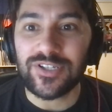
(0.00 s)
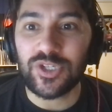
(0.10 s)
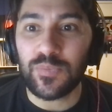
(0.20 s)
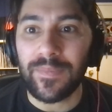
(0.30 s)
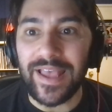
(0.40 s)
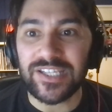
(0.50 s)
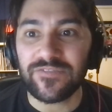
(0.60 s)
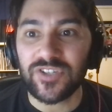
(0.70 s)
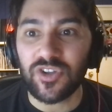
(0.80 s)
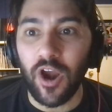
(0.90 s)
supermassive
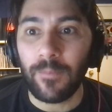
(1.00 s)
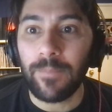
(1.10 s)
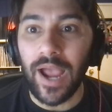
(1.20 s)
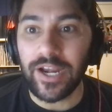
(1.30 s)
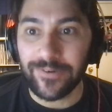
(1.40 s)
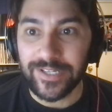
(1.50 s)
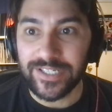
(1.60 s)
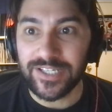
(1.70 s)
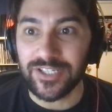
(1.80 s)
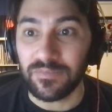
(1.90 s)
star binary
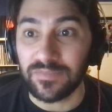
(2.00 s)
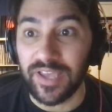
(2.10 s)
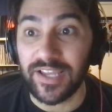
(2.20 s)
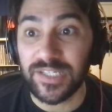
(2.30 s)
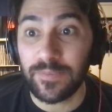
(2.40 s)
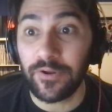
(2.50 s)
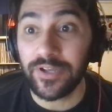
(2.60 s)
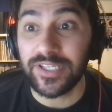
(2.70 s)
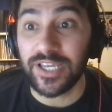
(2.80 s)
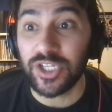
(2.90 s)
systems
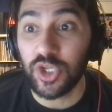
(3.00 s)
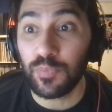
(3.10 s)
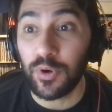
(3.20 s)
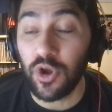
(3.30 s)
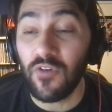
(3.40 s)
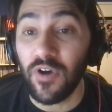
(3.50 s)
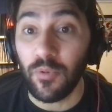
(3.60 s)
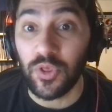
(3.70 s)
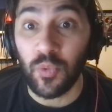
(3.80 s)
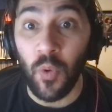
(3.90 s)
experiencing a supernova
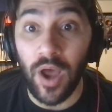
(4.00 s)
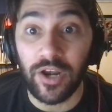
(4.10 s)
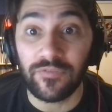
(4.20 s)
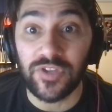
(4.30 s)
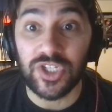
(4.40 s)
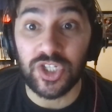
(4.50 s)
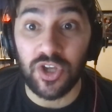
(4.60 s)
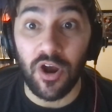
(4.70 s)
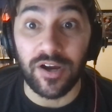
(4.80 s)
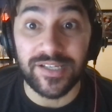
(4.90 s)
with one of the
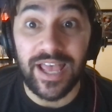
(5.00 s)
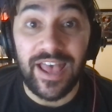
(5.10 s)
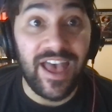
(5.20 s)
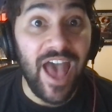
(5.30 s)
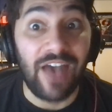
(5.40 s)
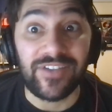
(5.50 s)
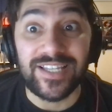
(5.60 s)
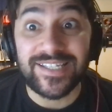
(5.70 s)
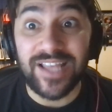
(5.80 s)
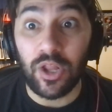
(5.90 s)
stars have
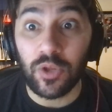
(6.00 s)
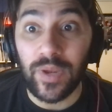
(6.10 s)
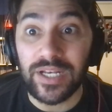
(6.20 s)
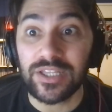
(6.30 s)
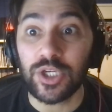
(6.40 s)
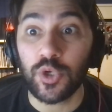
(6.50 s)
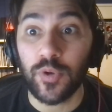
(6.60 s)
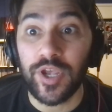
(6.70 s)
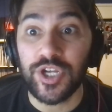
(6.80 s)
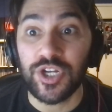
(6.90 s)
accelerated the
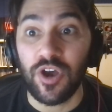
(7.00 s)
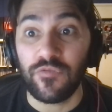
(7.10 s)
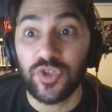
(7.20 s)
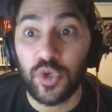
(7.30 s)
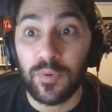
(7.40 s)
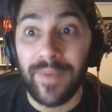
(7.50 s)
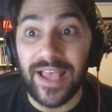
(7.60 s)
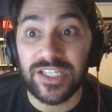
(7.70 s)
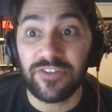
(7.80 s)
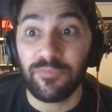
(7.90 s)
creation of
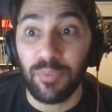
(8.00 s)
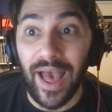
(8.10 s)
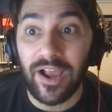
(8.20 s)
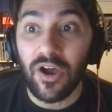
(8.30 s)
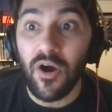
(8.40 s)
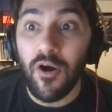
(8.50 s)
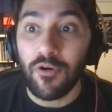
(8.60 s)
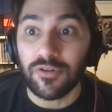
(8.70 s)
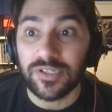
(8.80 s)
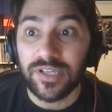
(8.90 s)
supermassive black
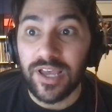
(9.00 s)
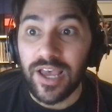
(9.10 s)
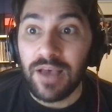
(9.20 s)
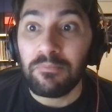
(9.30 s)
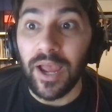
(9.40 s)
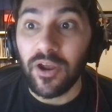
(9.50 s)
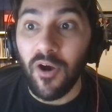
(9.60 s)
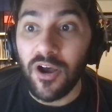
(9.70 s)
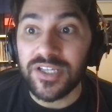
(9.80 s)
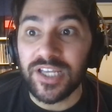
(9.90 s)
holes by
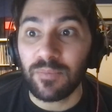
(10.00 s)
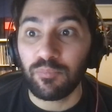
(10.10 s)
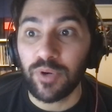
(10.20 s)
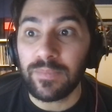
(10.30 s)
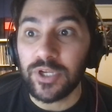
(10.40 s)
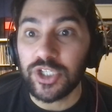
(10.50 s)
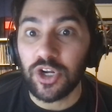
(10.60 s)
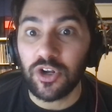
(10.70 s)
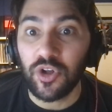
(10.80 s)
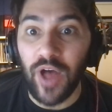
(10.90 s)
causing a premature
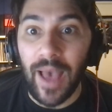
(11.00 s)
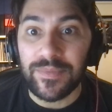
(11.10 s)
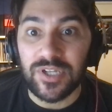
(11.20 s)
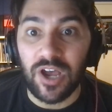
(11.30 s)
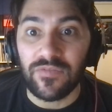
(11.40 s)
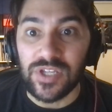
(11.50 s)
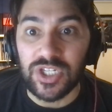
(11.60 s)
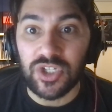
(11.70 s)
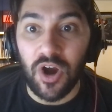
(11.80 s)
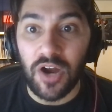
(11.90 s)
collapse of the
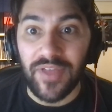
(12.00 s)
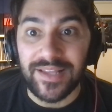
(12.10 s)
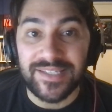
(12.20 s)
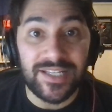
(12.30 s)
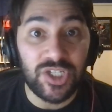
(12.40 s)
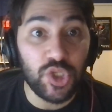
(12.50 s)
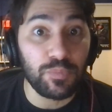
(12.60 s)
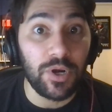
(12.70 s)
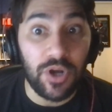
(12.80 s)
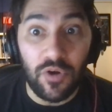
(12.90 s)
star that didn't
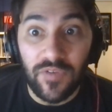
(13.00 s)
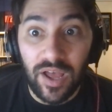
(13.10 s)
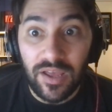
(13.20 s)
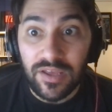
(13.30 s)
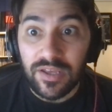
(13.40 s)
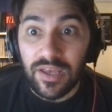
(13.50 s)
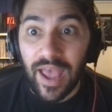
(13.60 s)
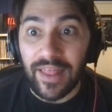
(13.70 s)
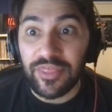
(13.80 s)
supernova and